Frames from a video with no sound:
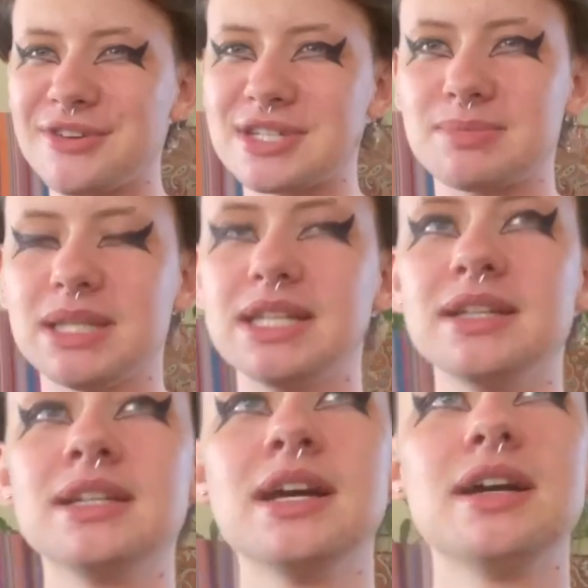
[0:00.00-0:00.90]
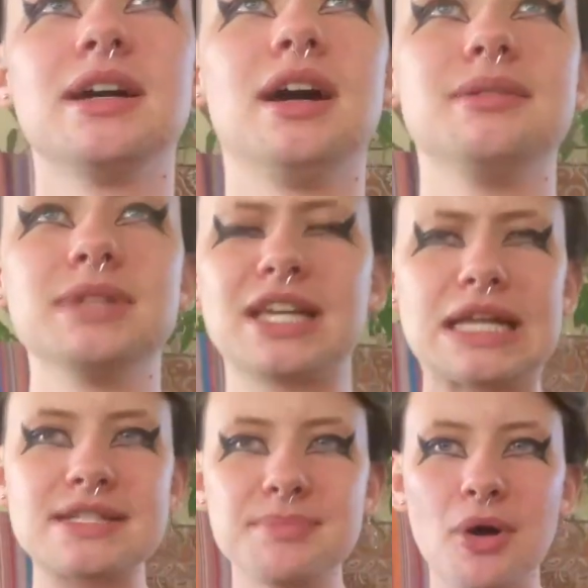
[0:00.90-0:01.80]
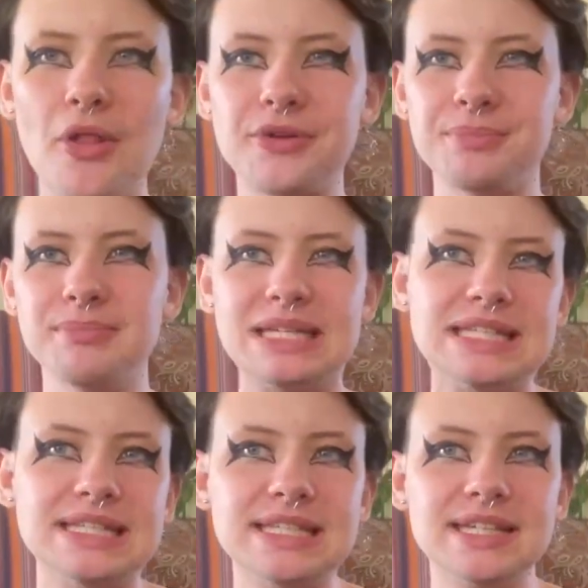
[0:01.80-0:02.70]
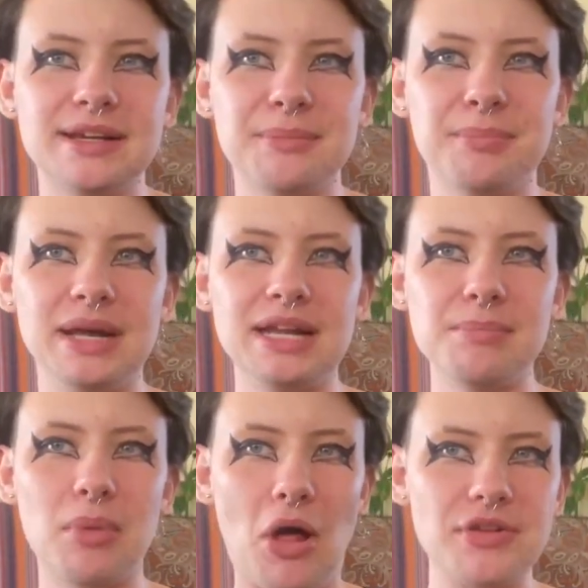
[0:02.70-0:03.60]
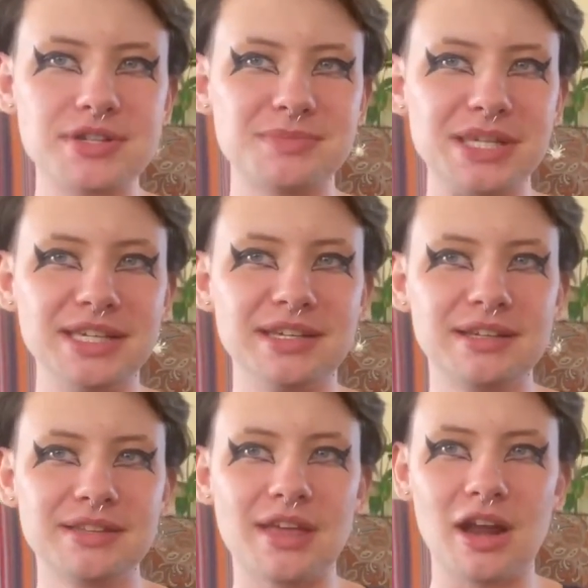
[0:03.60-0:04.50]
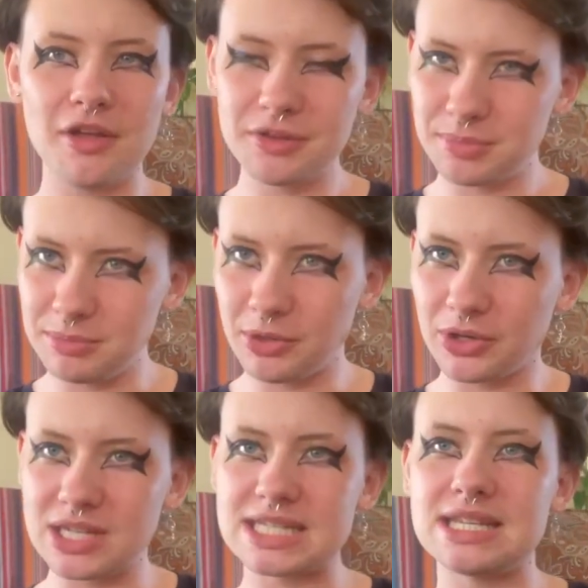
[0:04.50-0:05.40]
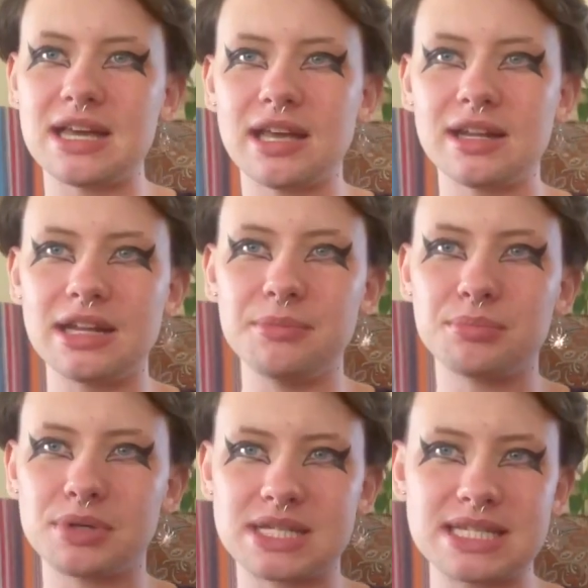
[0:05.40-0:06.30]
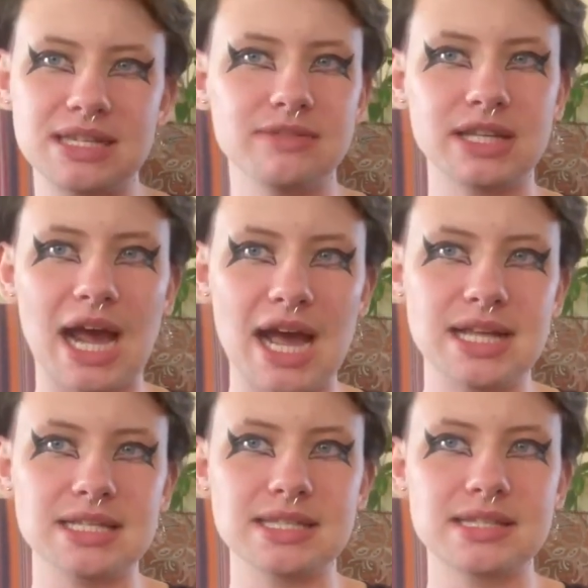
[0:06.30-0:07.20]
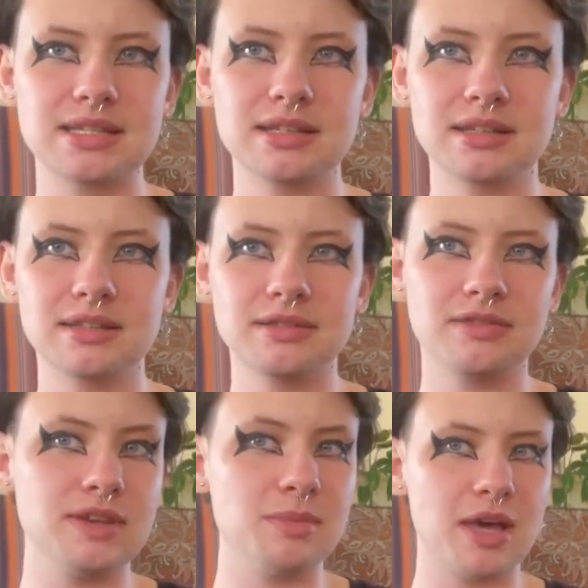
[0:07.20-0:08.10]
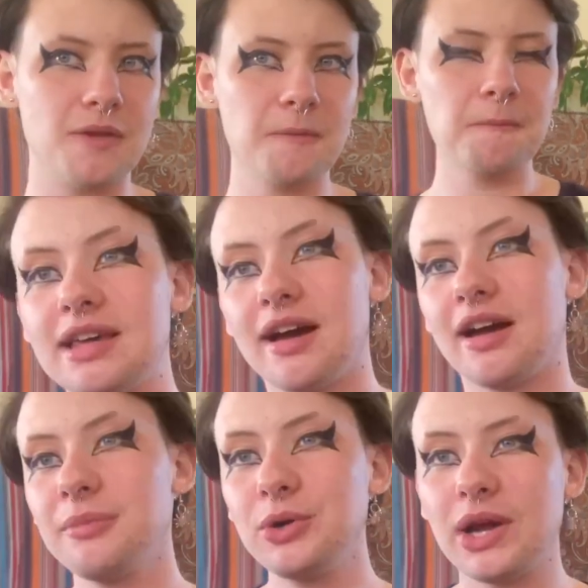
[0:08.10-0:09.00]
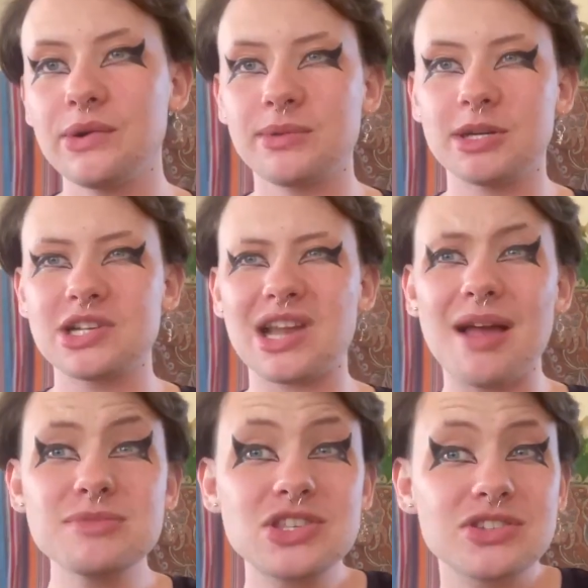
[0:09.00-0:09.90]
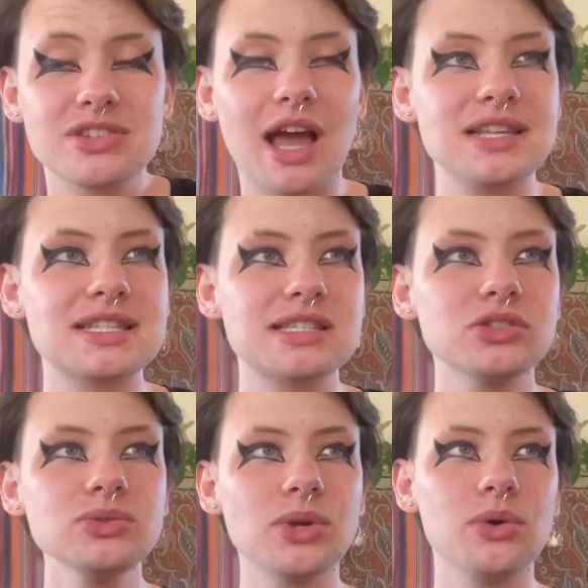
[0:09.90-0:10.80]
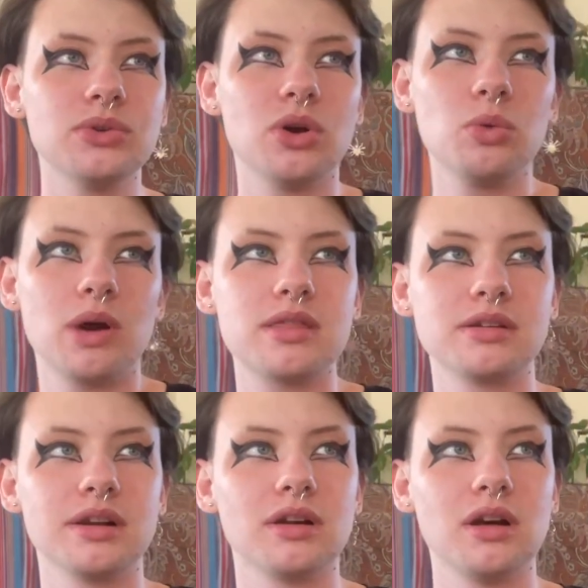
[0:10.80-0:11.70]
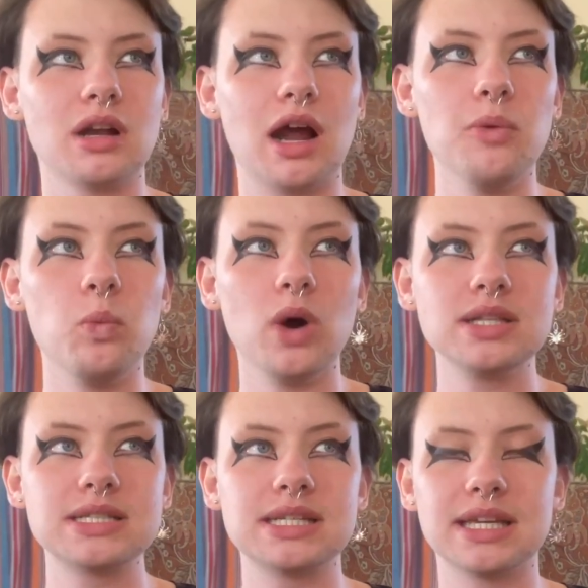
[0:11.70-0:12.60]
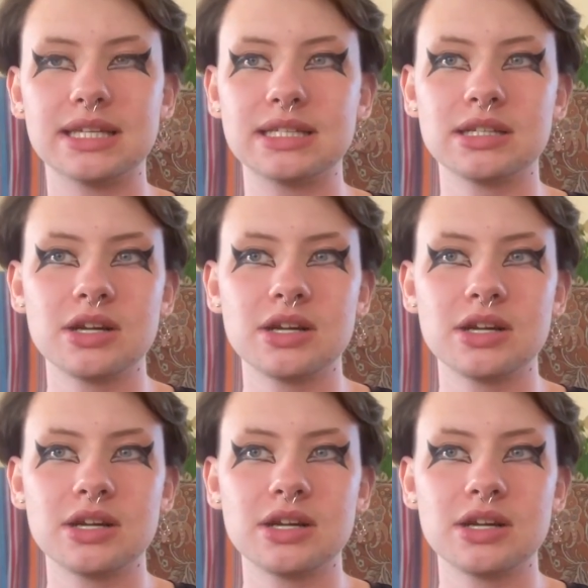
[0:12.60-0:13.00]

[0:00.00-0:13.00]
explain it. Um, like it doesn't bother me, but it bothers me that other people are going to see that and perceive it as female. Yeah, I'm okay with my chest. I'm st I still don't know whether or not I want to get